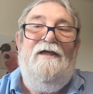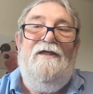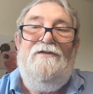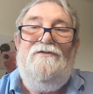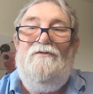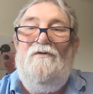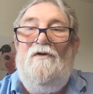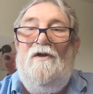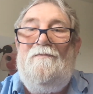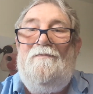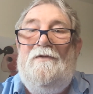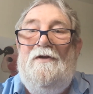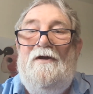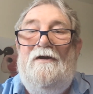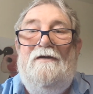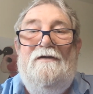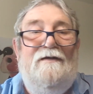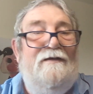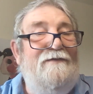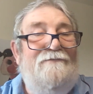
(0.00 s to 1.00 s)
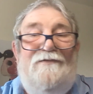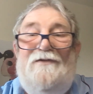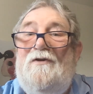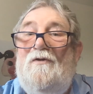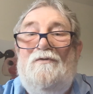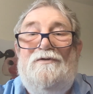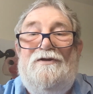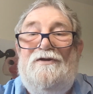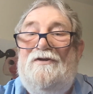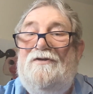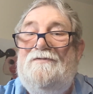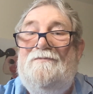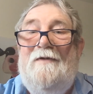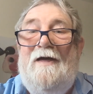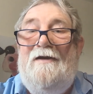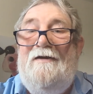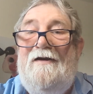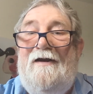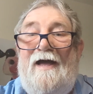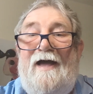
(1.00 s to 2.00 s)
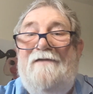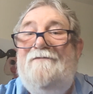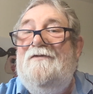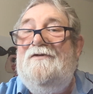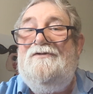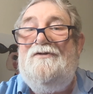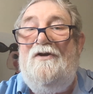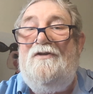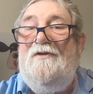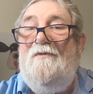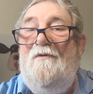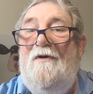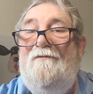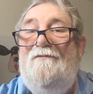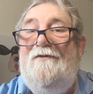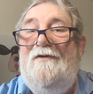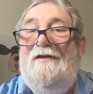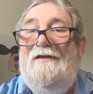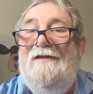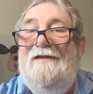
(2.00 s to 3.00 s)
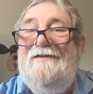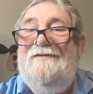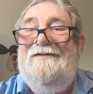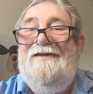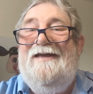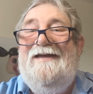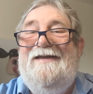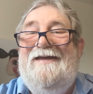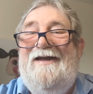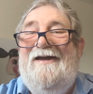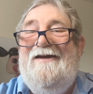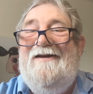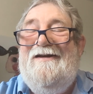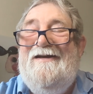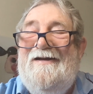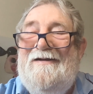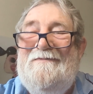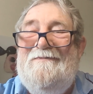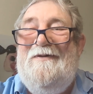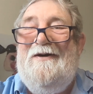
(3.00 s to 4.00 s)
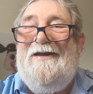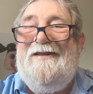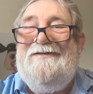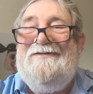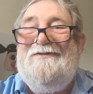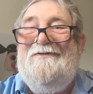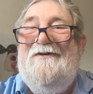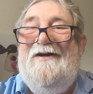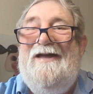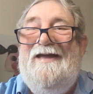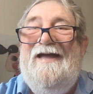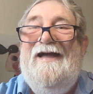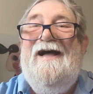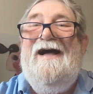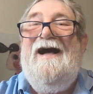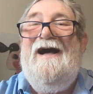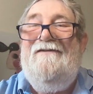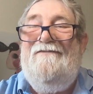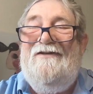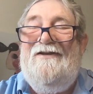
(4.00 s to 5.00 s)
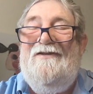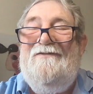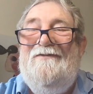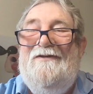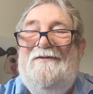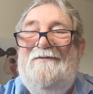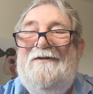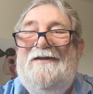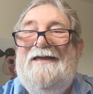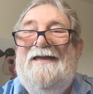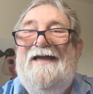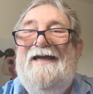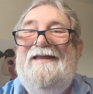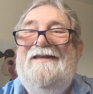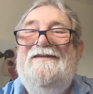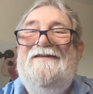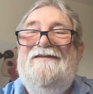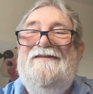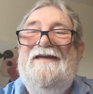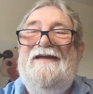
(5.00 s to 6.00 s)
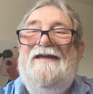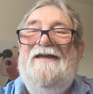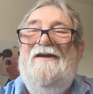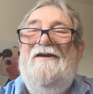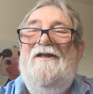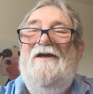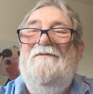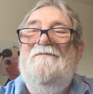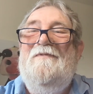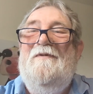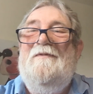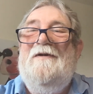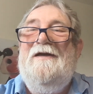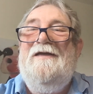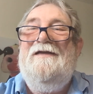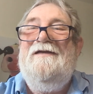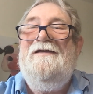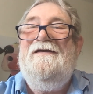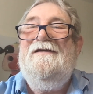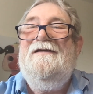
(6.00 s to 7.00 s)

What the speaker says: Throw it up there. If you don't, it doesn't matter. I've enjoyed the waffle. Take care. Paddy's away. Have a lovely weekend. Take care now. Bye-bye.